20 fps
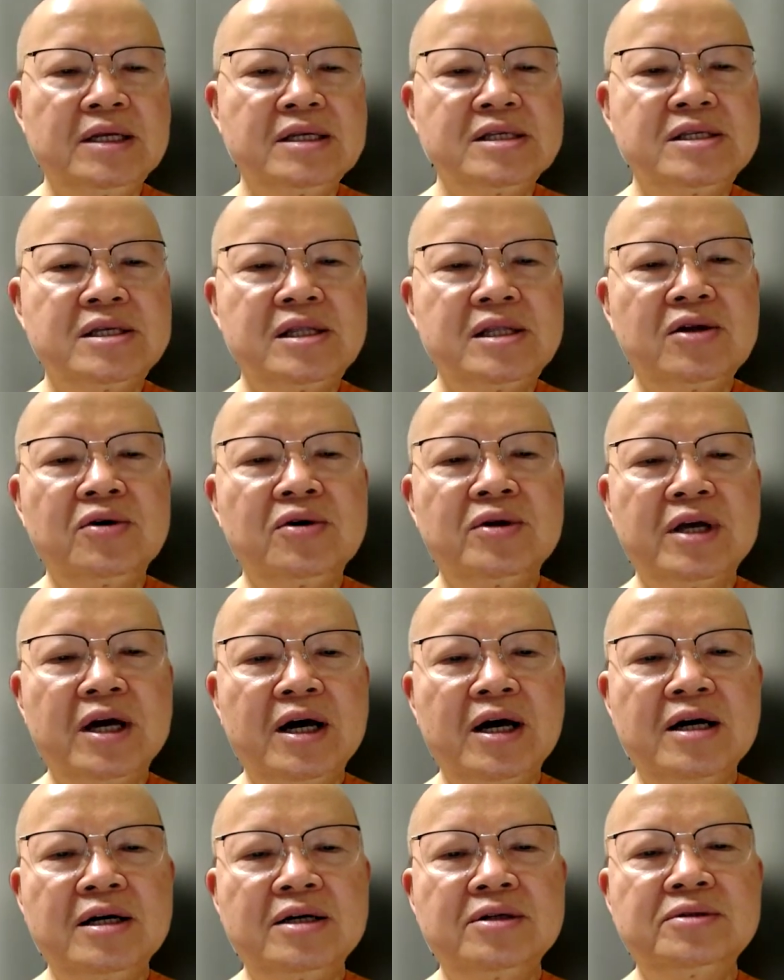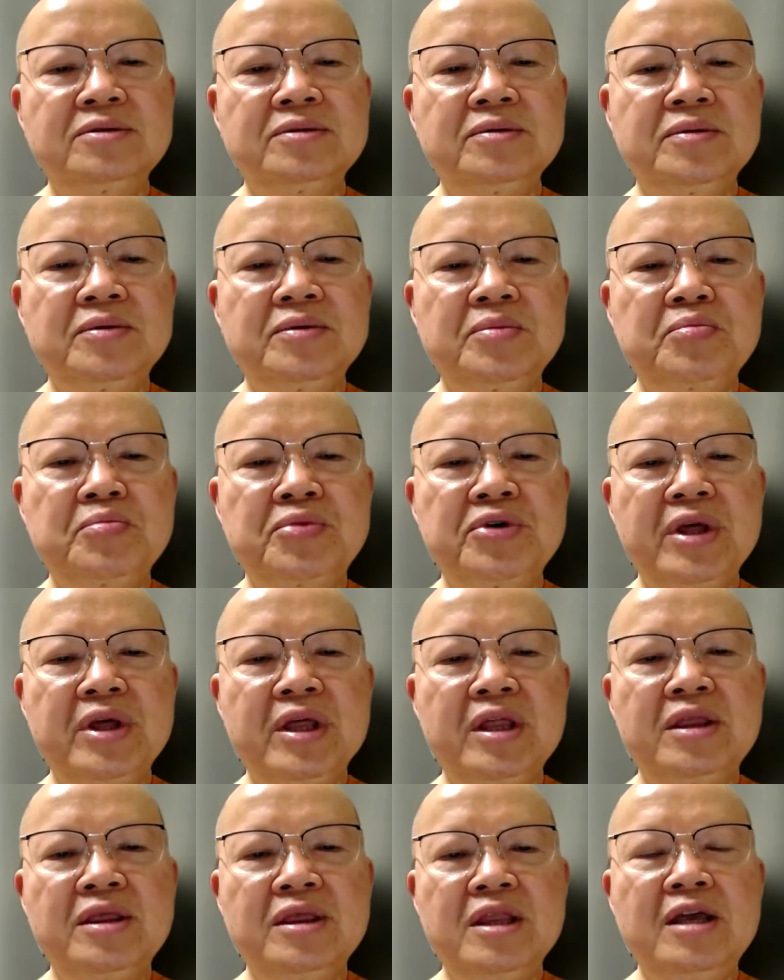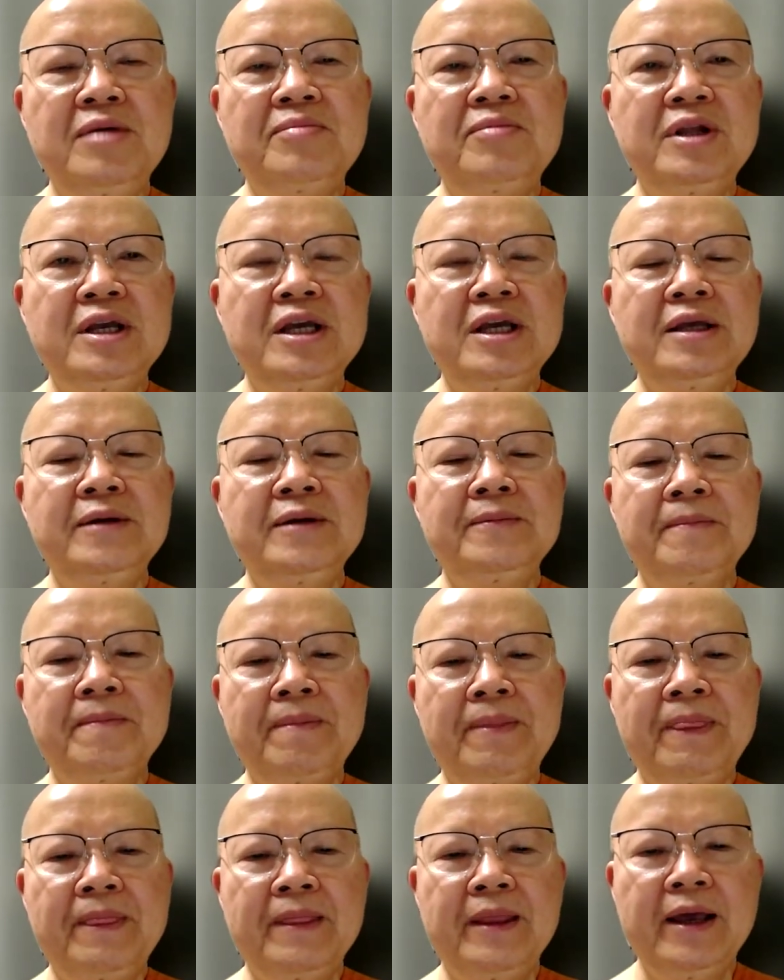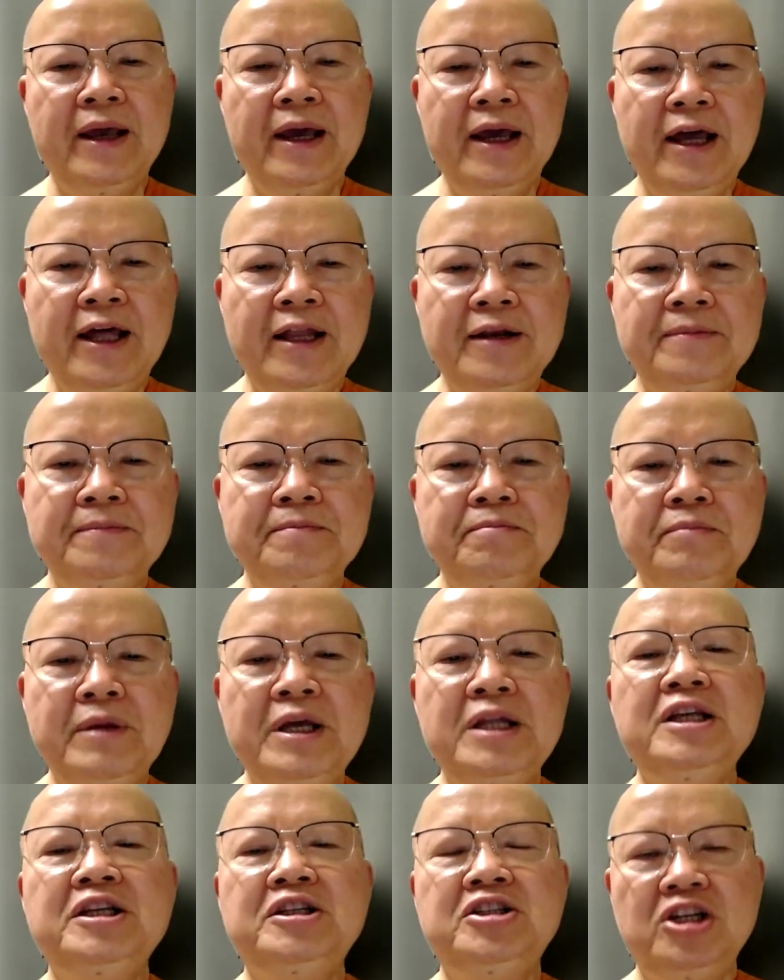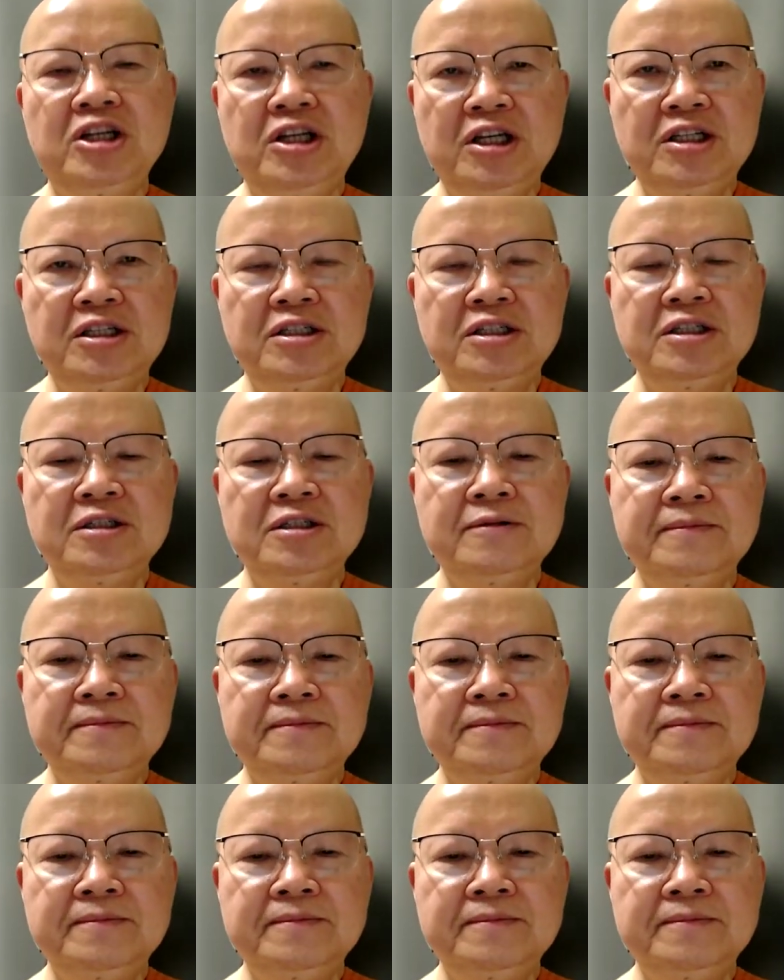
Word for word: Slow down, breathe deeply, and meditate.